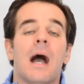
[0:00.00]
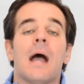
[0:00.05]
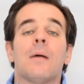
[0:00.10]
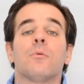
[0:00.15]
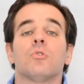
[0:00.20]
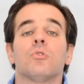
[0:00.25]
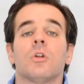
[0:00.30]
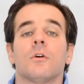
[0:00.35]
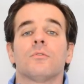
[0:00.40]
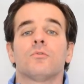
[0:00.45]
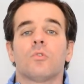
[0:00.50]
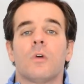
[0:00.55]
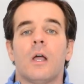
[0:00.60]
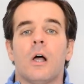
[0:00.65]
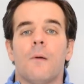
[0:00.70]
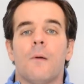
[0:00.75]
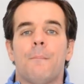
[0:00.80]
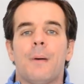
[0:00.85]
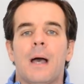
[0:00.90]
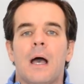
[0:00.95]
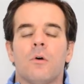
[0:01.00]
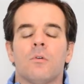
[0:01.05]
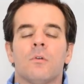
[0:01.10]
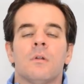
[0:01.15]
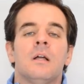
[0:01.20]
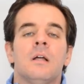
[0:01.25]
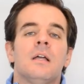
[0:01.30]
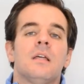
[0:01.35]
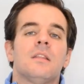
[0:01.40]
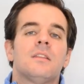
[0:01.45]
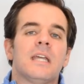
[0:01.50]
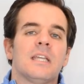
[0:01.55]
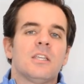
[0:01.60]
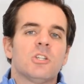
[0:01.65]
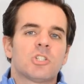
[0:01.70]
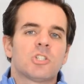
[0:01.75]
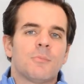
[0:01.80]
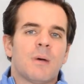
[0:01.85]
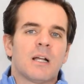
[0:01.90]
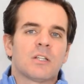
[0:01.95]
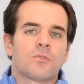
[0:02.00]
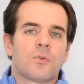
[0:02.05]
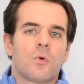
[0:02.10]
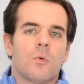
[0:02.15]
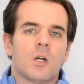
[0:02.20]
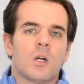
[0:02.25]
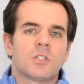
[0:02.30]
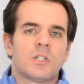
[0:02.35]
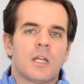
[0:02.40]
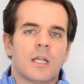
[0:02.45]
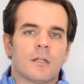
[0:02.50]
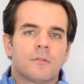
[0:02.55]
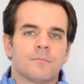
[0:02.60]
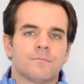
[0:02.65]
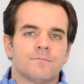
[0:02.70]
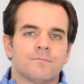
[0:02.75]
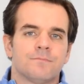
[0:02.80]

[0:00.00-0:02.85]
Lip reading: I would love to help out. Thank you so much for watching.